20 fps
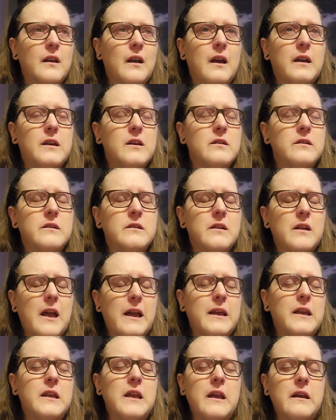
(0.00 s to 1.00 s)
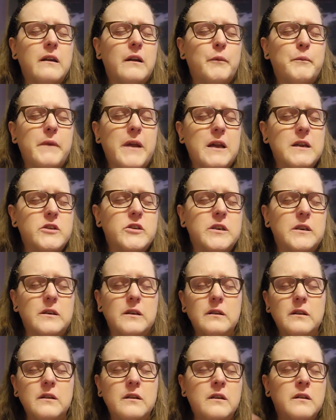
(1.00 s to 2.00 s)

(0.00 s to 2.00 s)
I can I can't imagine